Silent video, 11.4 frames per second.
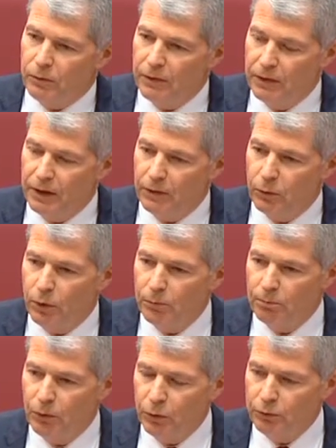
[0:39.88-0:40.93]
there were
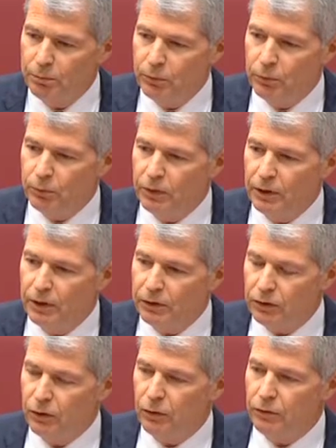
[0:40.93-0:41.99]
multiple
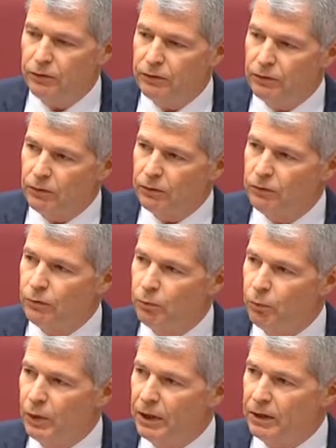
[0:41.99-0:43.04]
occurrences
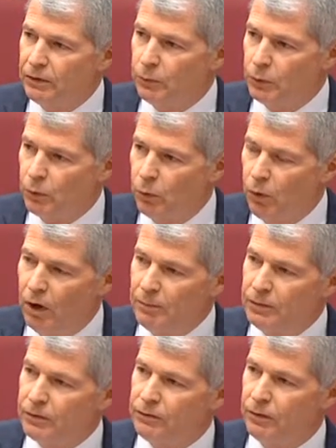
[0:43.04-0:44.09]
where the
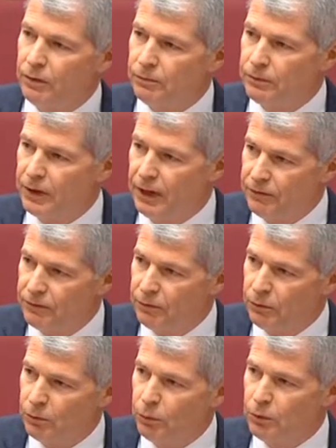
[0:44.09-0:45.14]
requirements of
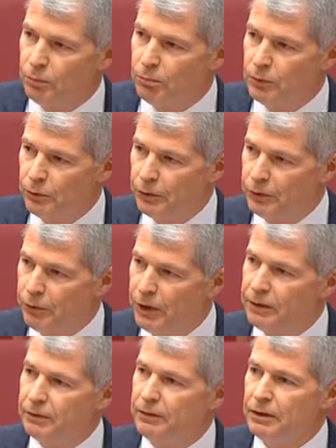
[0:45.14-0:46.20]
CASA were
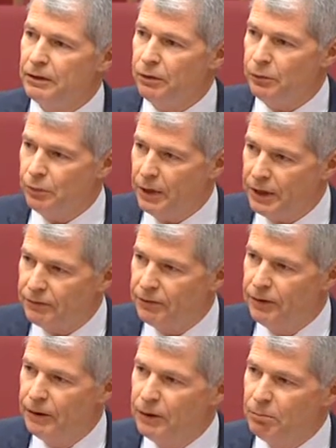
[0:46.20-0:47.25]
bureaucratically correct
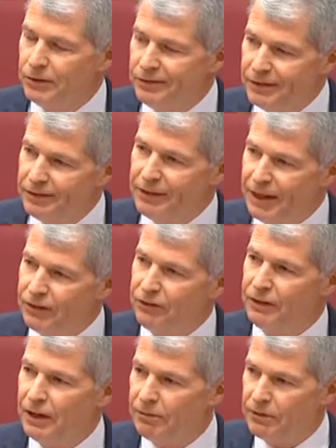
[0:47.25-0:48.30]
but didn't
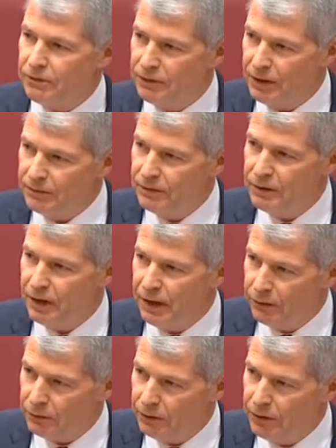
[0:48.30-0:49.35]
actually have a safety
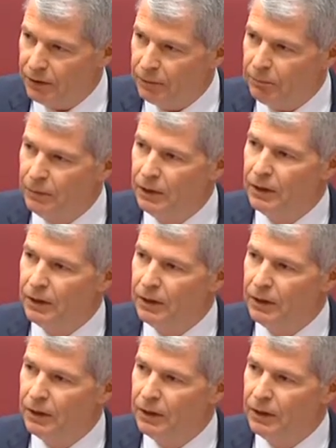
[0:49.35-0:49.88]
outcome,